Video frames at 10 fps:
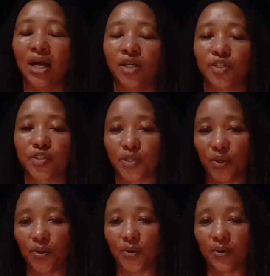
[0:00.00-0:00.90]

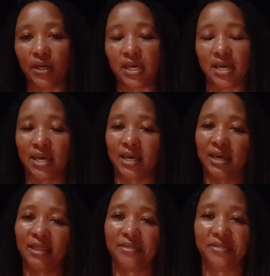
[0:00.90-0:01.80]
So
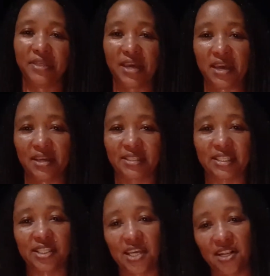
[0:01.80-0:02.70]
they
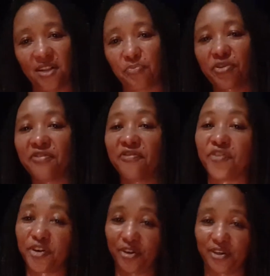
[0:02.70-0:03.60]
still
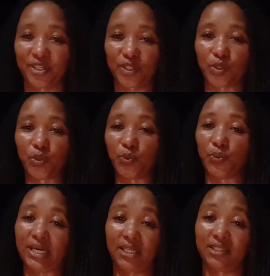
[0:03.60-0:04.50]
prefer to do
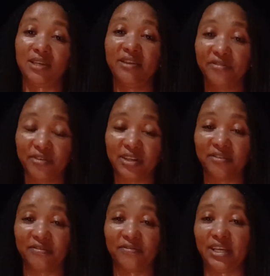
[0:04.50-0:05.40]
that, even
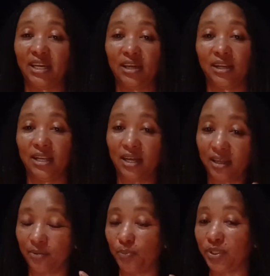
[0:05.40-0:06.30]
if they
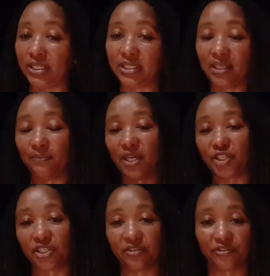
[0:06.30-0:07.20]
put it in the
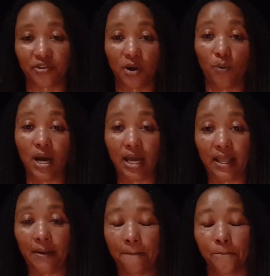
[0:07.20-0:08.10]
machine for a while.
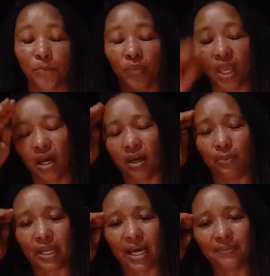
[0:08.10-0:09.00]

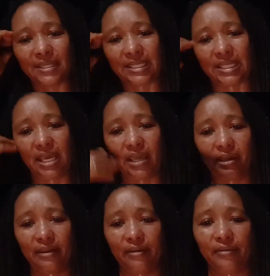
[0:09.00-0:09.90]
But I'm
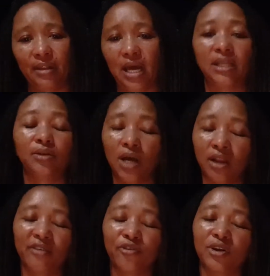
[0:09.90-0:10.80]
saying, and
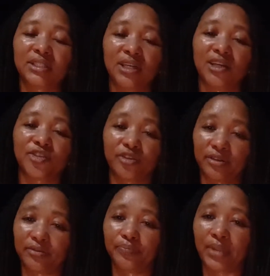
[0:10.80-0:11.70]
of course there are
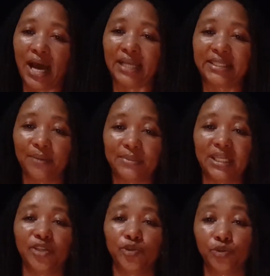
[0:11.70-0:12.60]
certain items
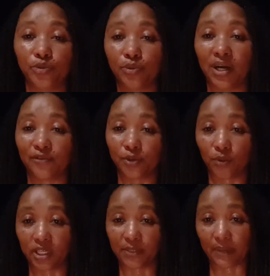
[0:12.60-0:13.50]
that you do have to
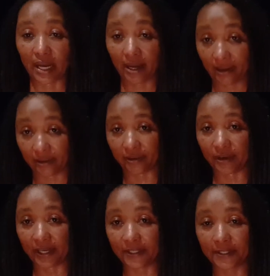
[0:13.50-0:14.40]
wash by hand,
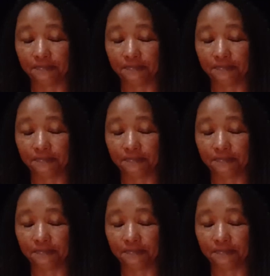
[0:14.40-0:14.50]
right?